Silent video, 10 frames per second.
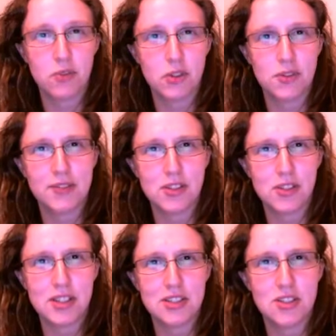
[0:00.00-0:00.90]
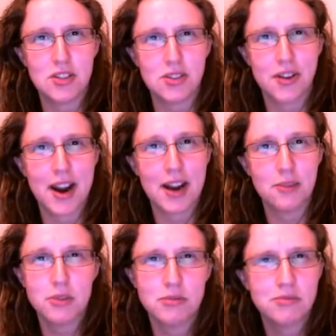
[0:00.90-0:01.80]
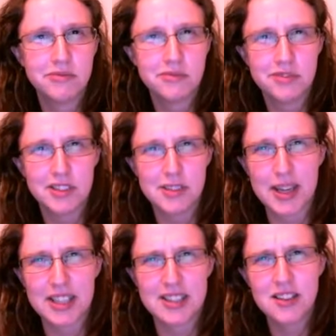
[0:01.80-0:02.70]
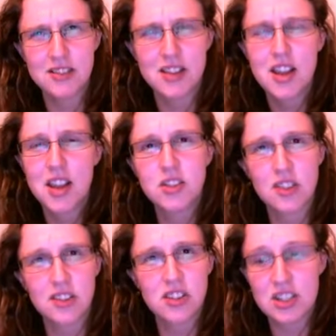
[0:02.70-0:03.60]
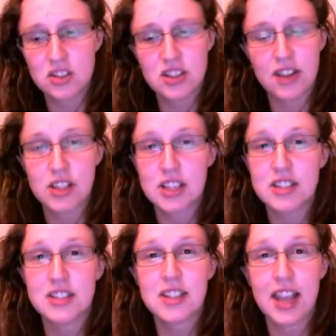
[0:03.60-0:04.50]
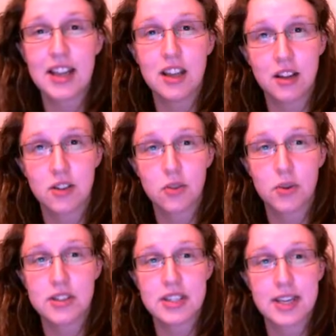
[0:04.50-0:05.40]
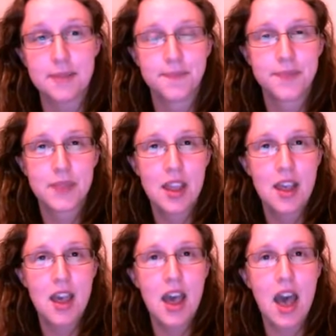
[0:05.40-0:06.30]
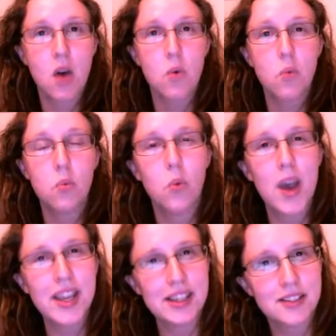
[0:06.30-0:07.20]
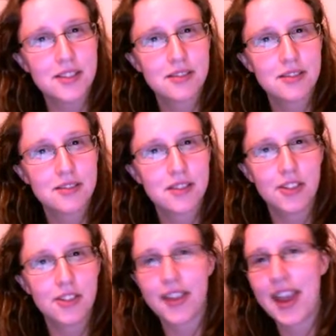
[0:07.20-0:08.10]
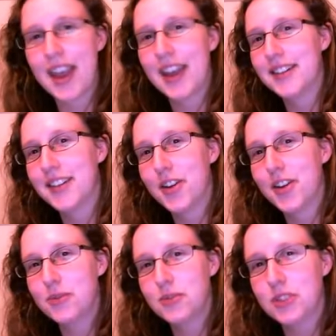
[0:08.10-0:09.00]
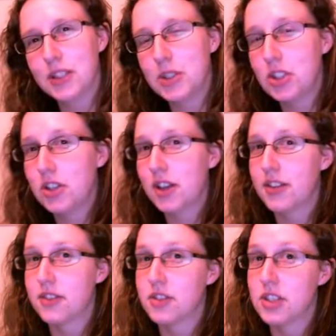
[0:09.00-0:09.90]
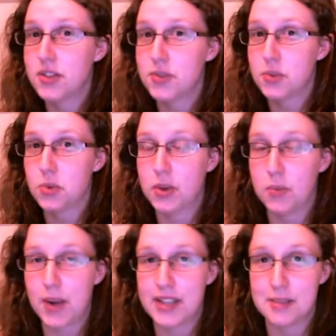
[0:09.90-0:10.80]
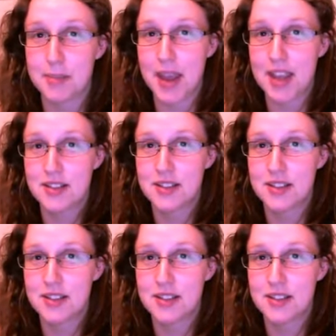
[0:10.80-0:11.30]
45 degrees to the ground. That doesn't make any sense. So it's definitely a scalar quantity. Weight, on the other hand, hopefully we do know that there's a difference between weight and mass.